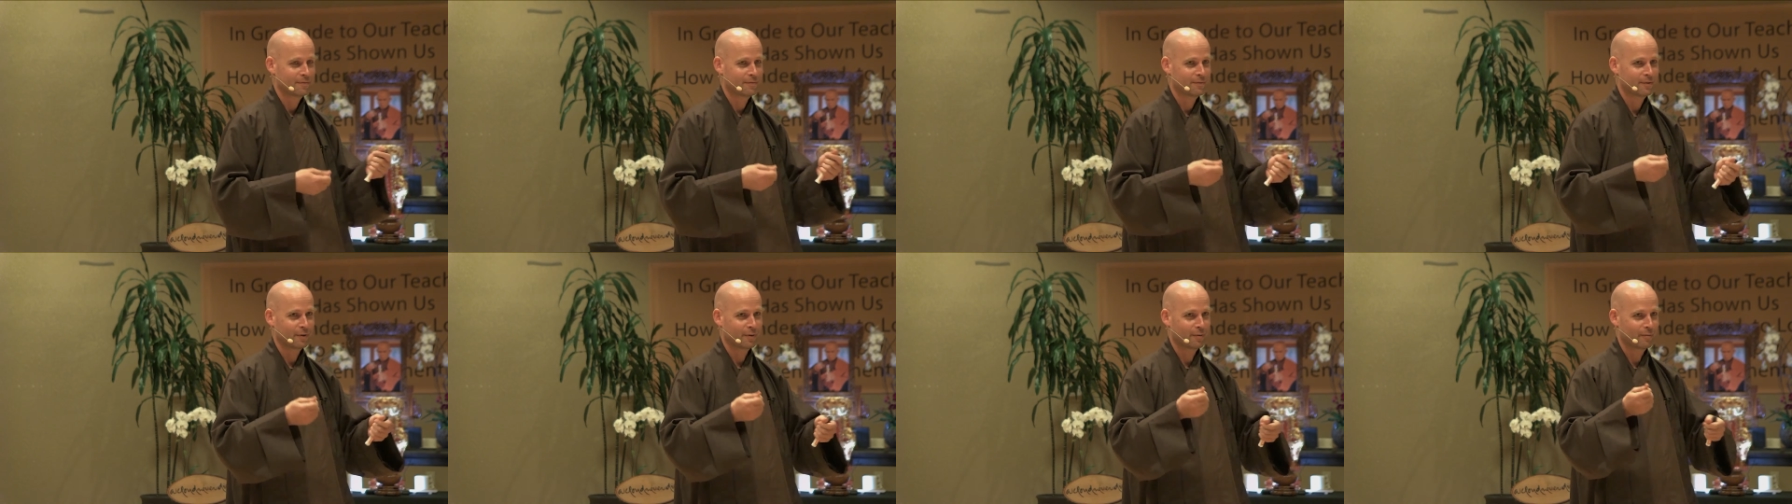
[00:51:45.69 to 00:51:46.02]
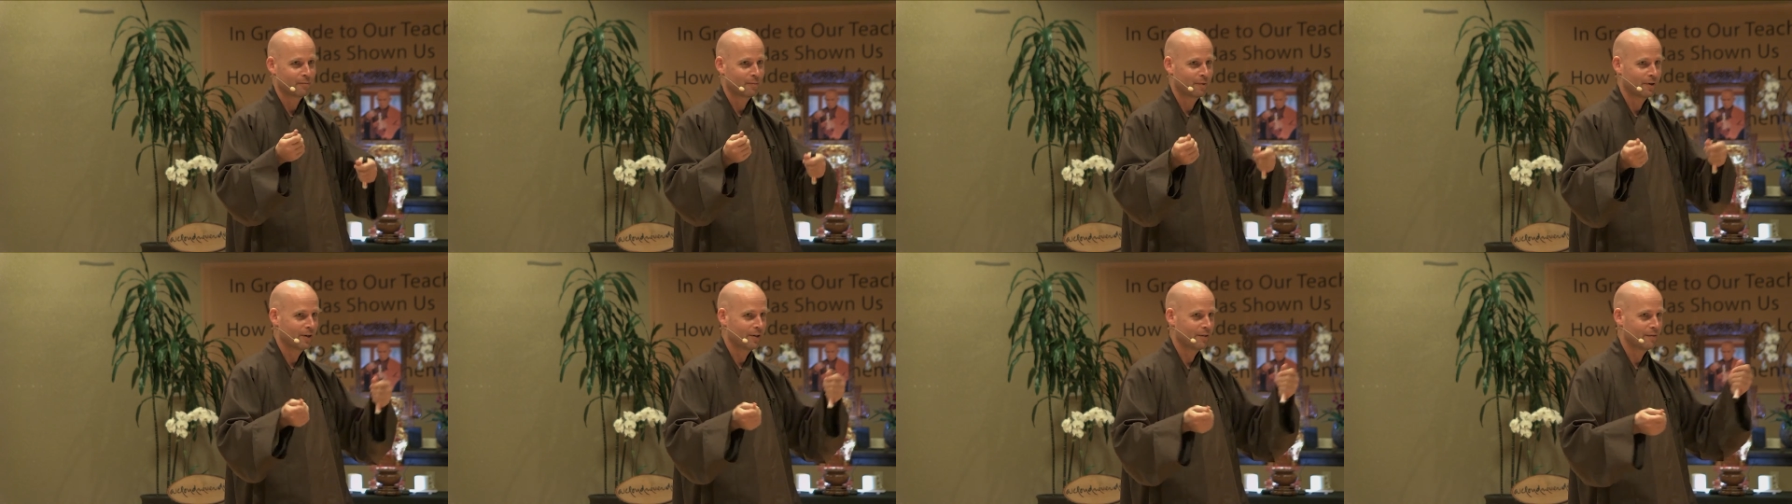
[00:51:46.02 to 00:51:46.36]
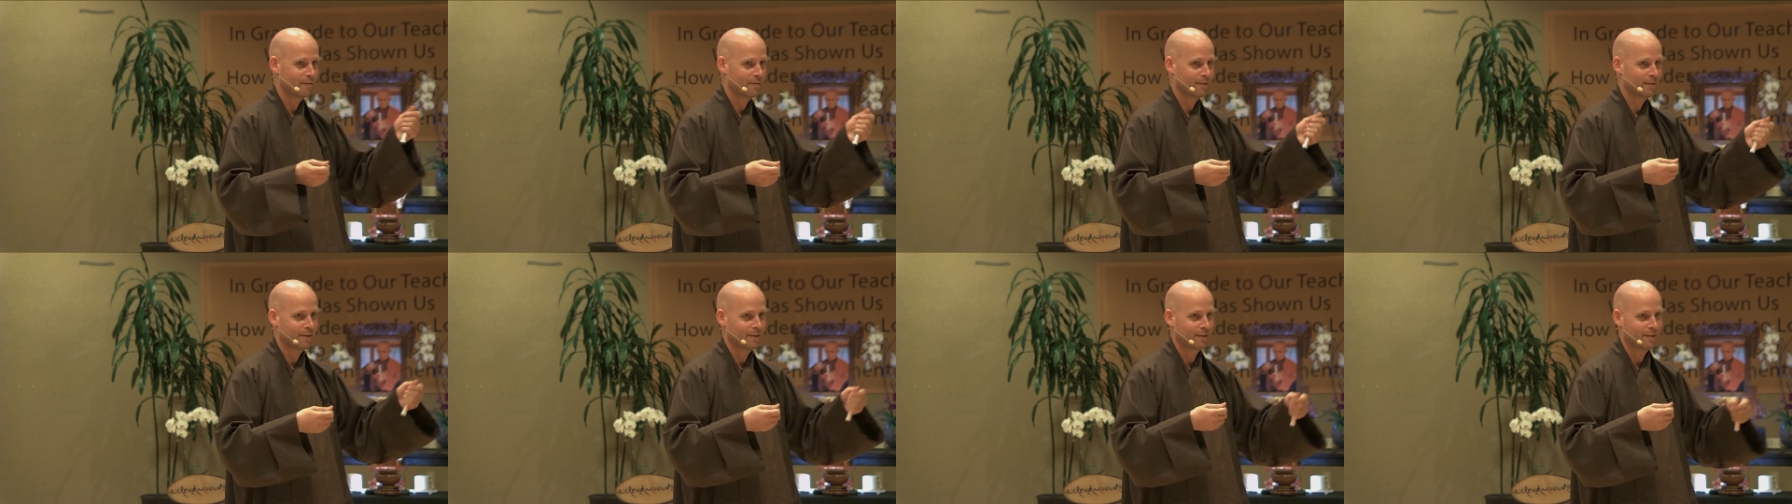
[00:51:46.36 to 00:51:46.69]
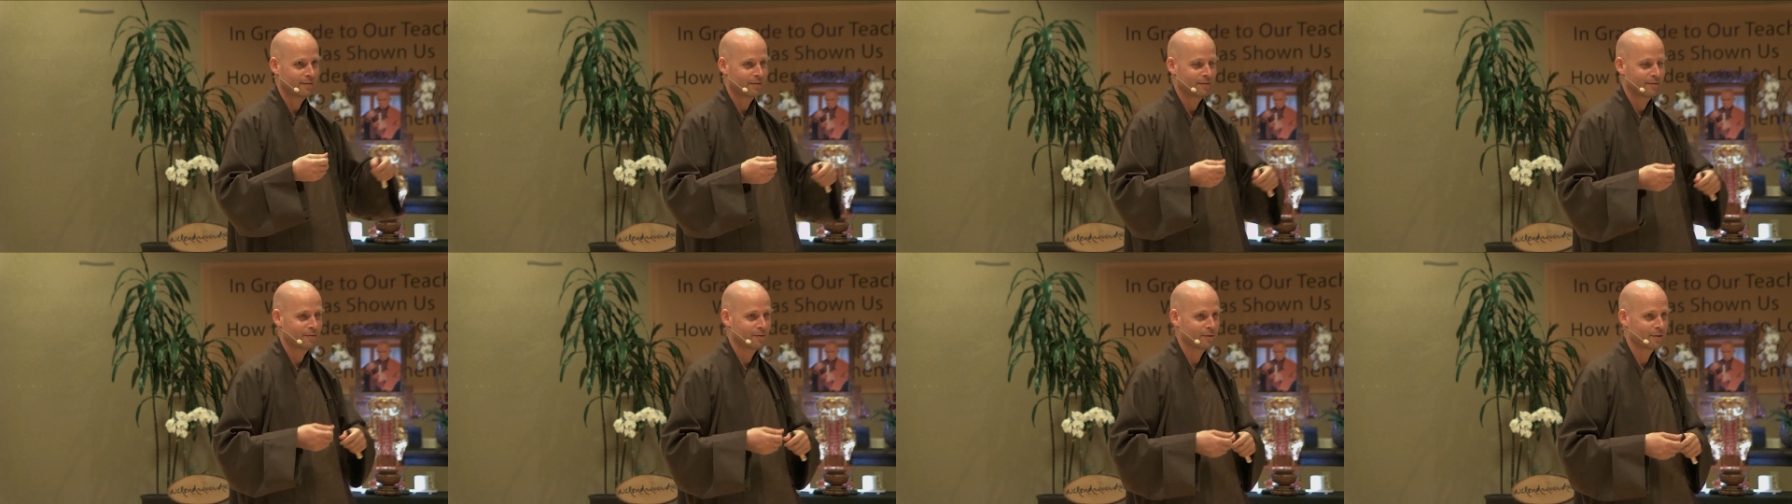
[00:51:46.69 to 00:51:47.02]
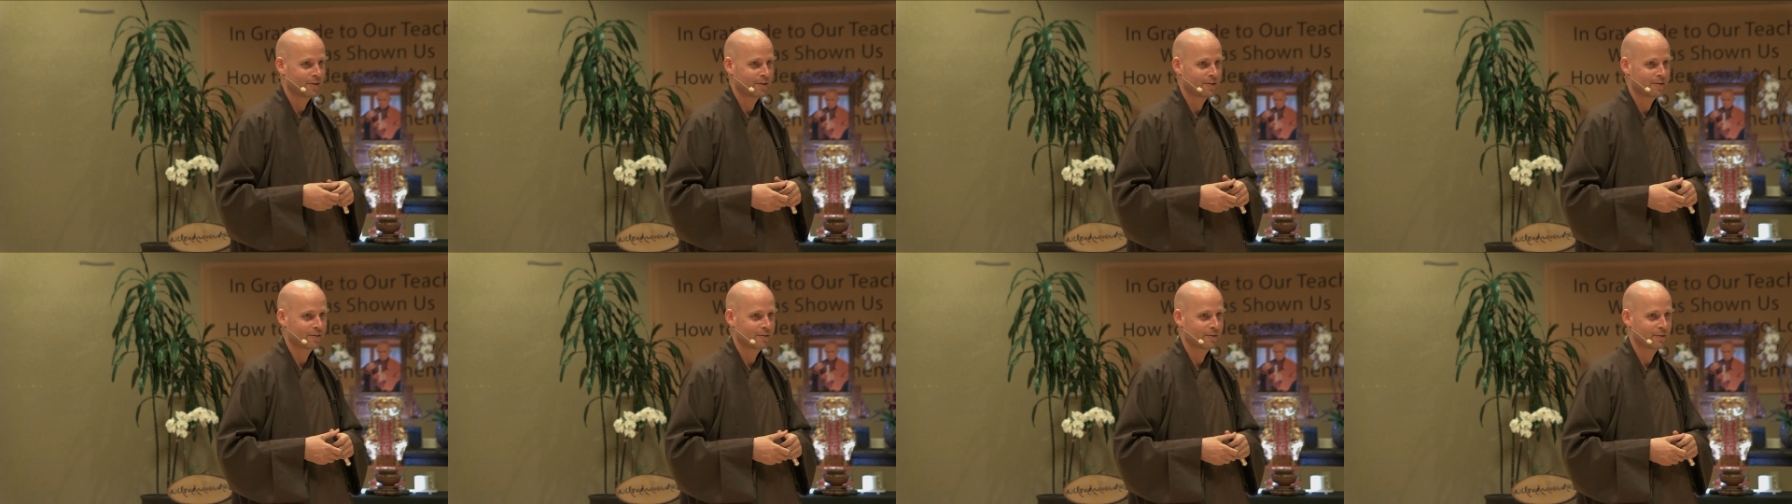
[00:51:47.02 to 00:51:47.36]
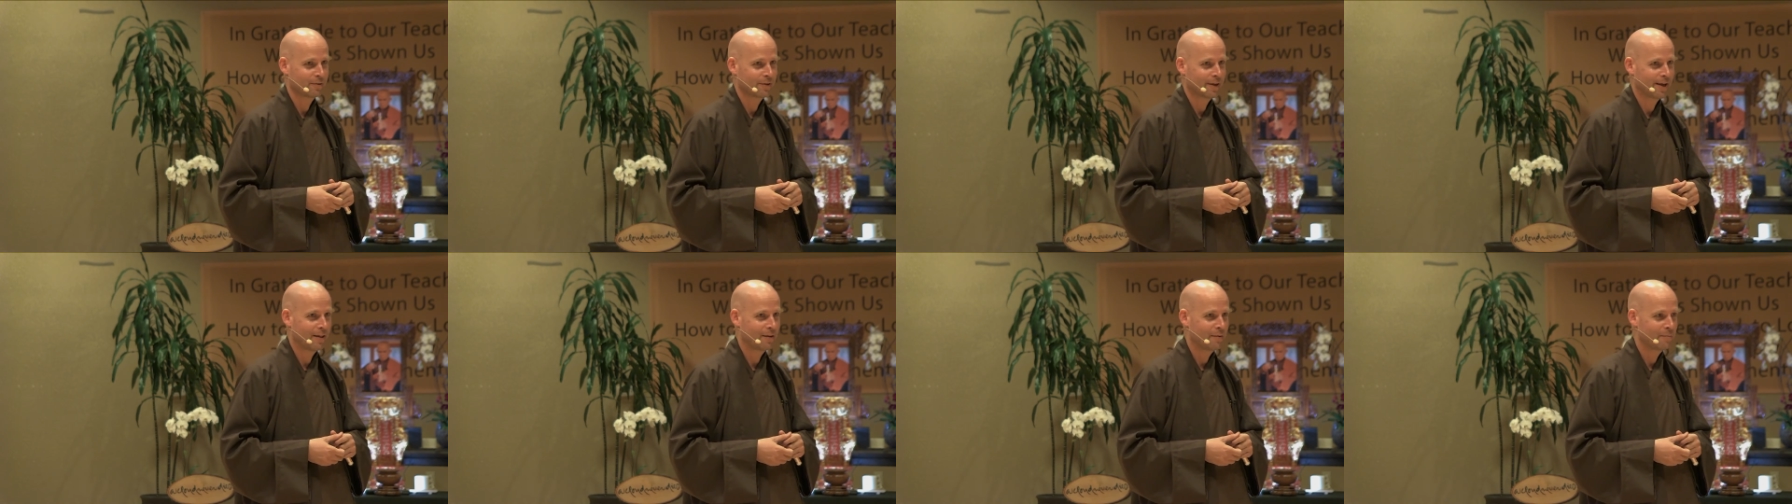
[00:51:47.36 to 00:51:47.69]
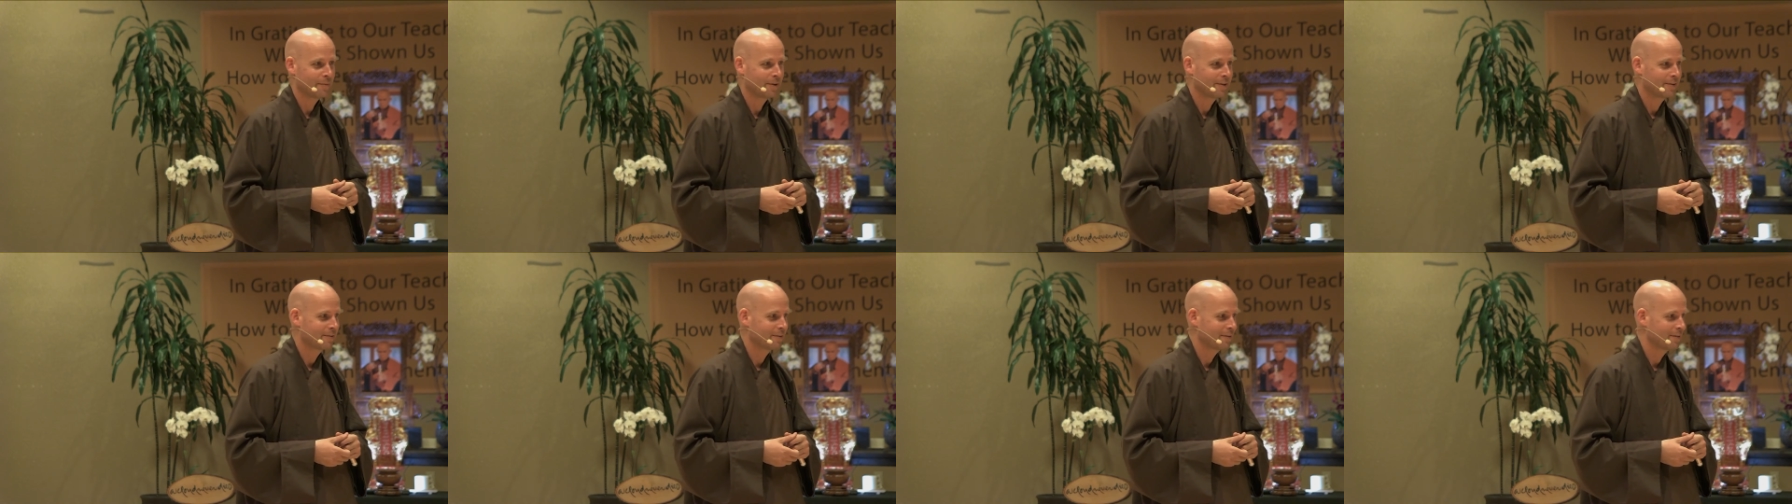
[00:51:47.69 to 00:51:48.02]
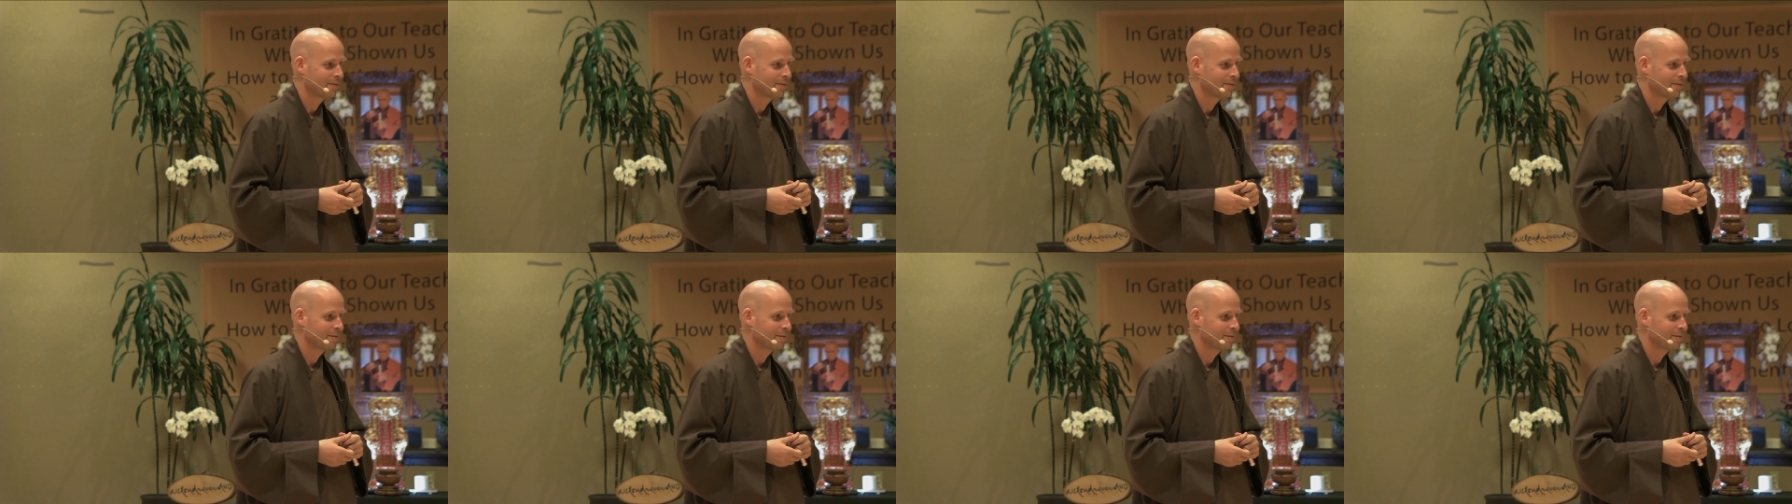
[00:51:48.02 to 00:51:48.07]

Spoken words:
took one of the traditional elements